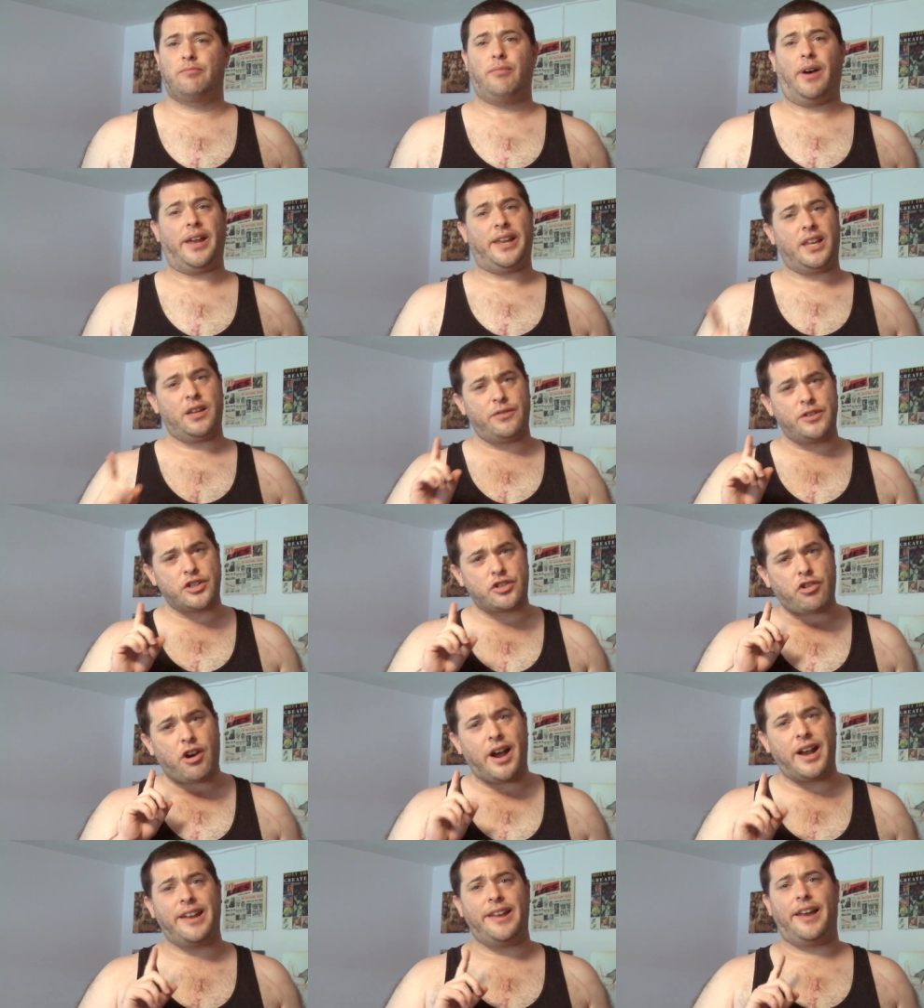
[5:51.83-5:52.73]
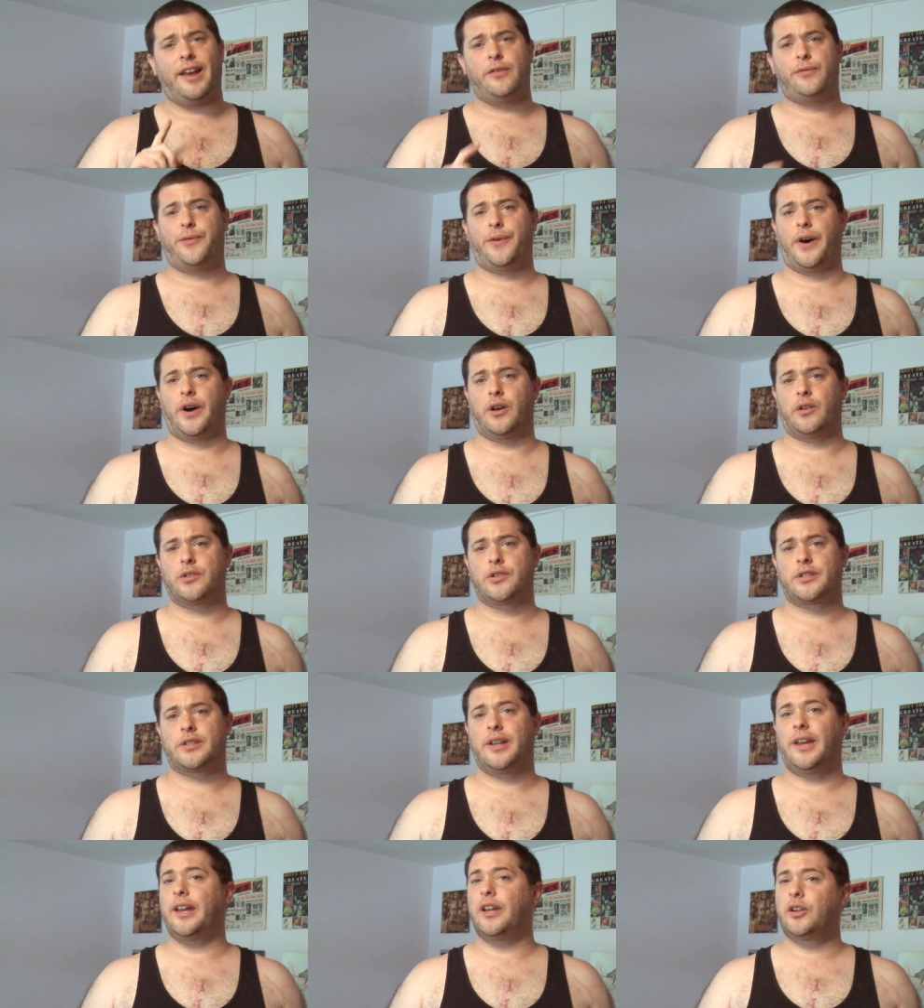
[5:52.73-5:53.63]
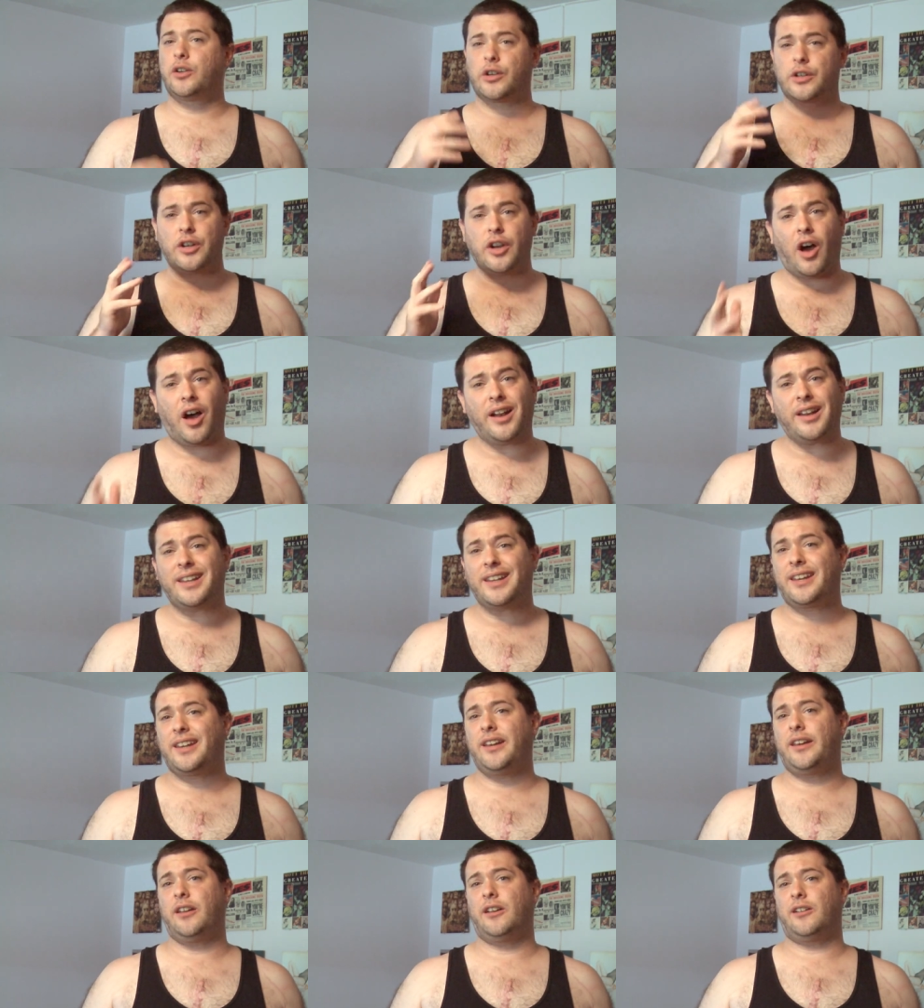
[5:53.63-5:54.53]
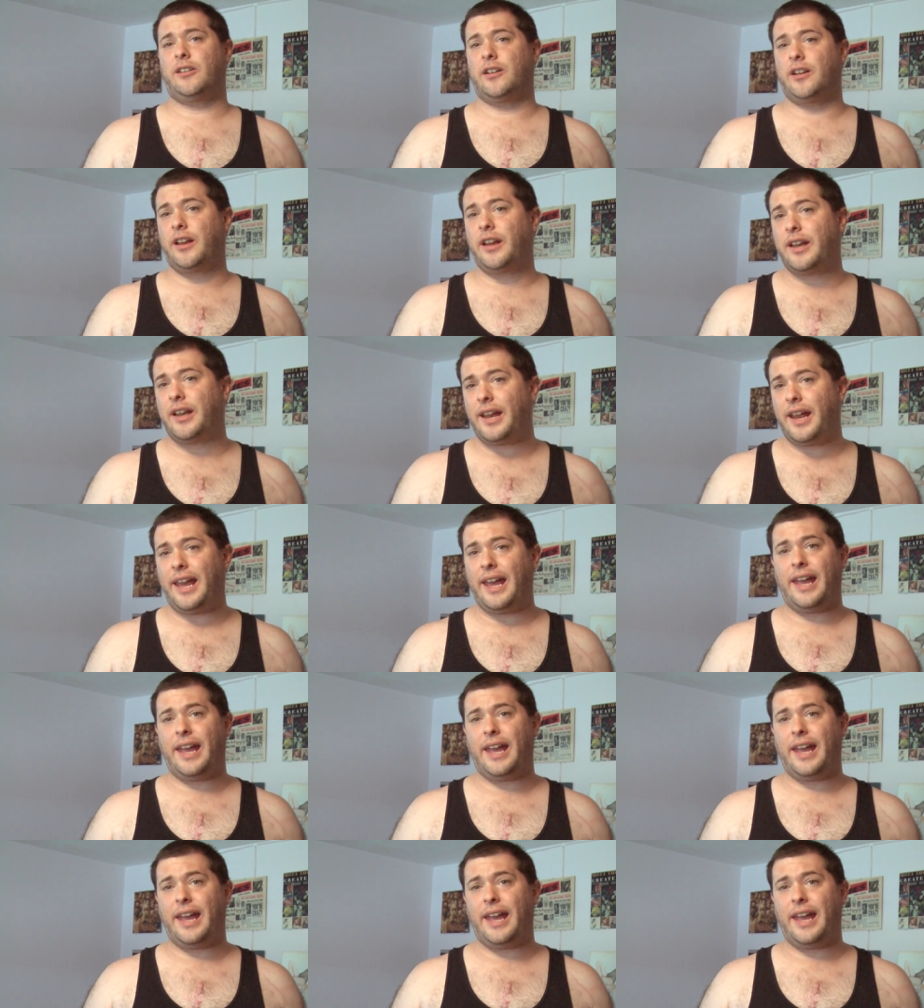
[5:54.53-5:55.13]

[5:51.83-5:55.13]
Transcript: I even tried headphones and could not hear in